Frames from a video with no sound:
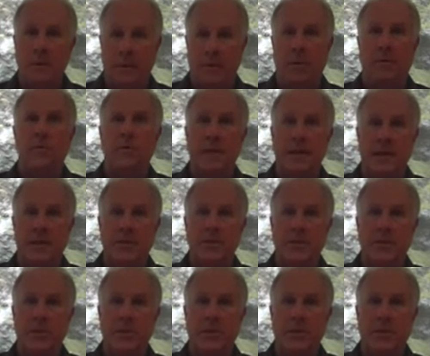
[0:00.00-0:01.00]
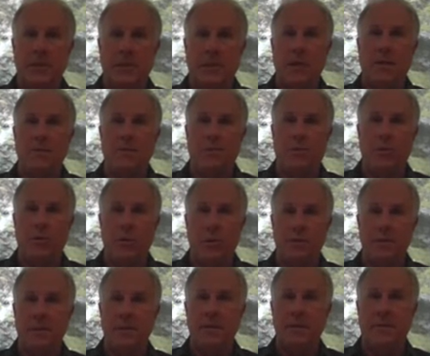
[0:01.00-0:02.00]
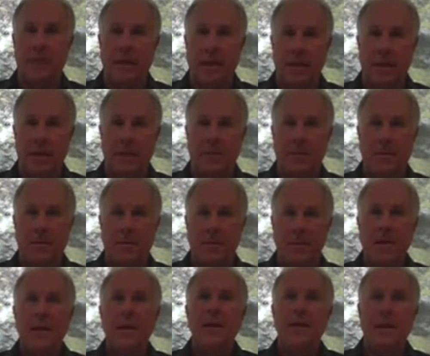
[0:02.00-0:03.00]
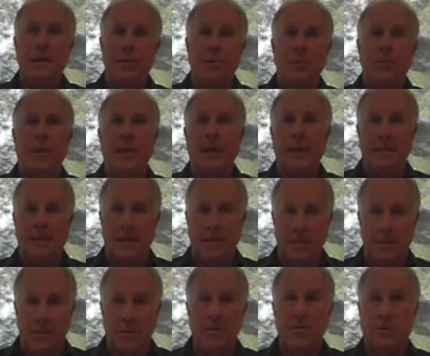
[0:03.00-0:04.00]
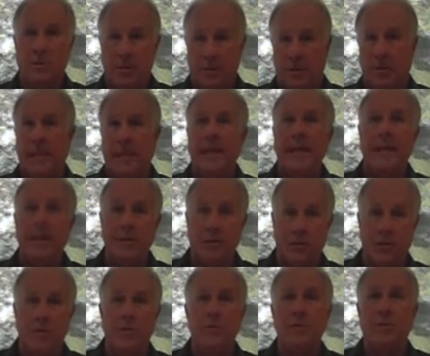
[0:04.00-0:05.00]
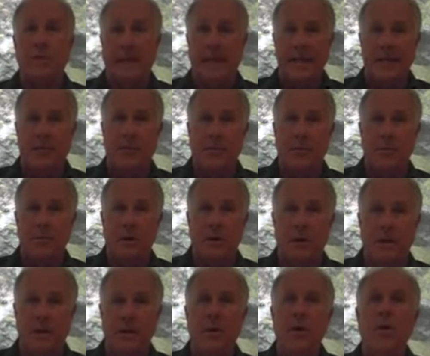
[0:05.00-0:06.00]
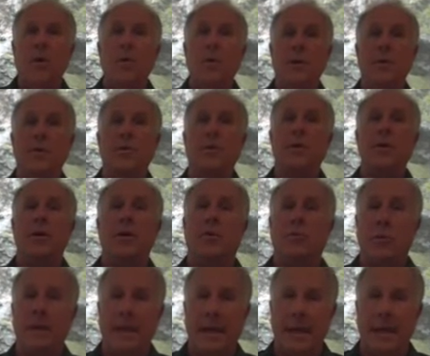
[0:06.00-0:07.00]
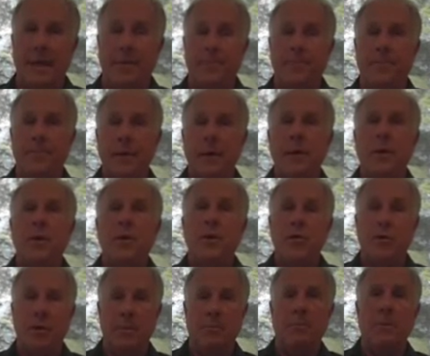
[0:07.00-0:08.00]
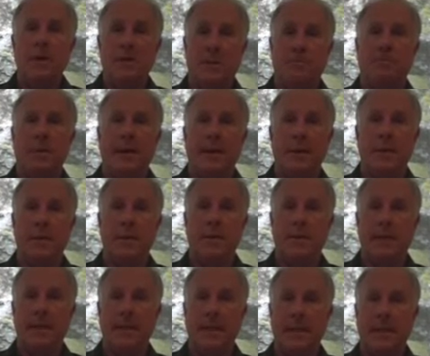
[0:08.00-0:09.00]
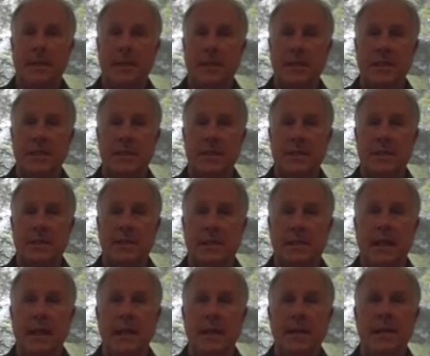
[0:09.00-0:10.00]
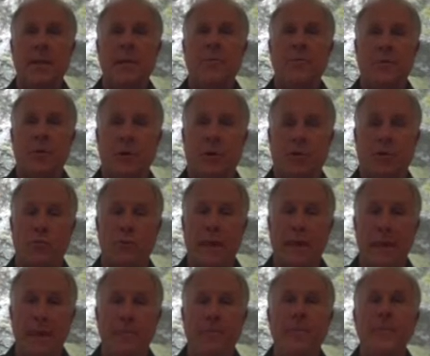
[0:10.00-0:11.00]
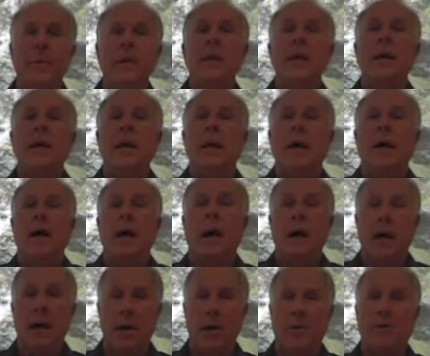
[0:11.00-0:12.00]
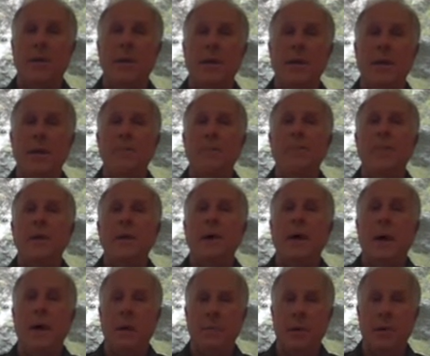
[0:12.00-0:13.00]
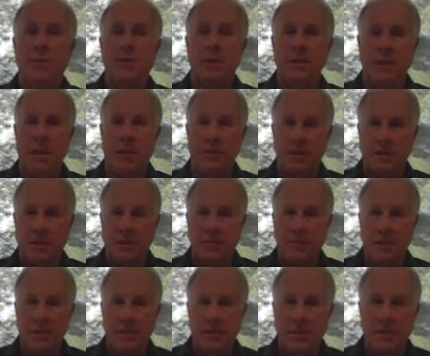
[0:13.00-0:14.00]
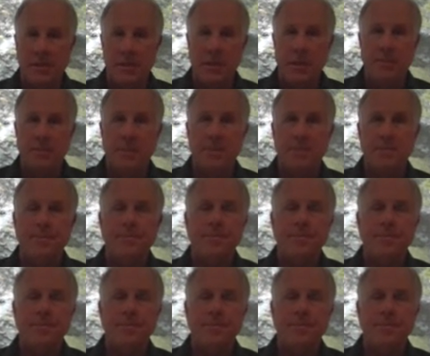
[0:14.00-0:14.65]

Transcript: relationship with yourself formed and developed, then you get into stage 3, where you're in a much better condition and state to create healthy, emotionally nourishing relationships.